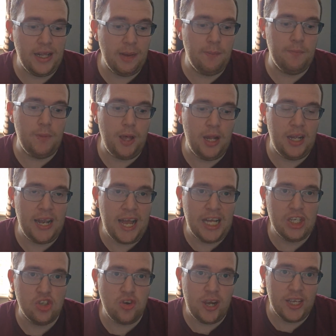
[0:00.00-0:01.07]
then a
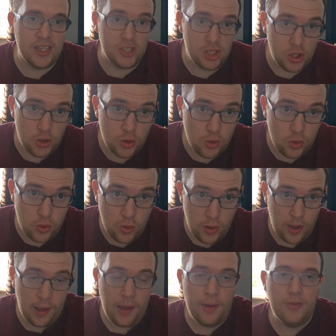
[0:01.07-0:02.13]
land train to
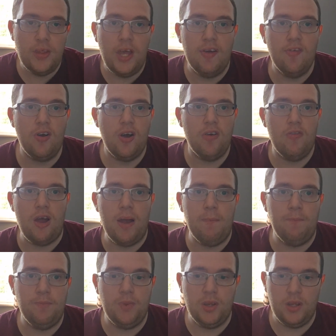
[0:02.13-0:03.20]
the
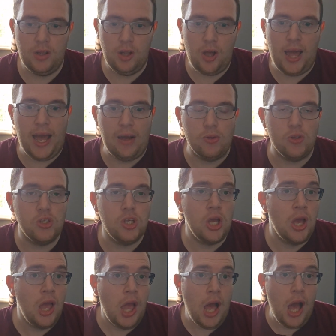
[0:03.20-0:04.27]
other lighthouse?
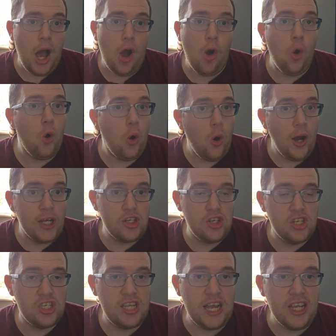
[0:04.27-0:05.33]
Or a
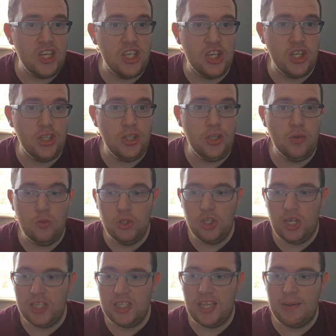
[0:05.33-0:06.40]
station, would
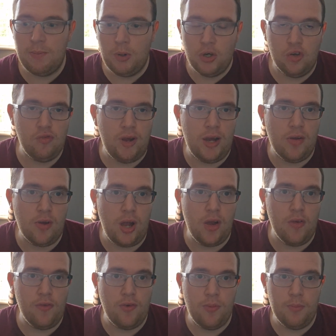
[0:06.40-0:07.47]
you like to see a monorail
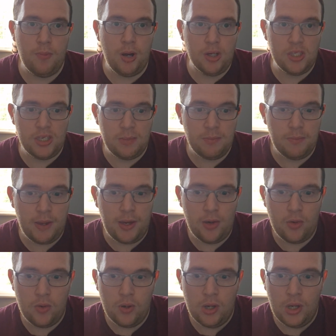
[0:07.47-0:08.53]
go from Martin
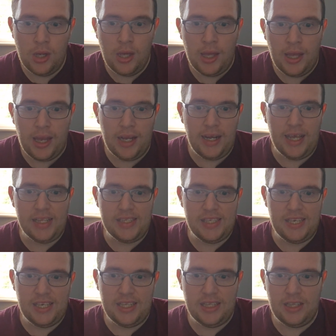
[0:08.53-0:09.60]
Mill,
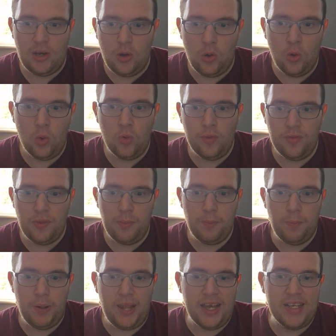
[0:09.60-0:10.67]
connecting all of the
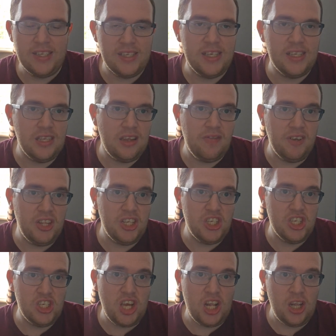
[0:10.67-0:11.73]
places and the
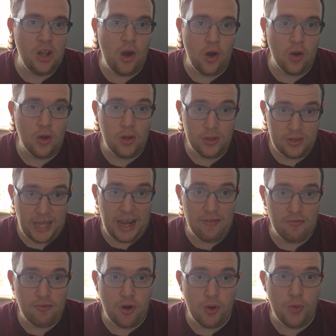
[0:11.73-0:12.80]
villages along
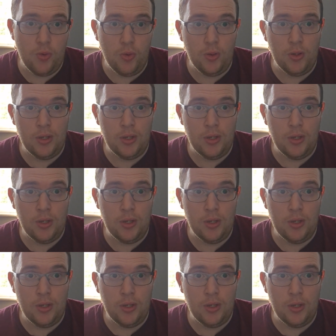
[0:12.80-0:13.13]
that route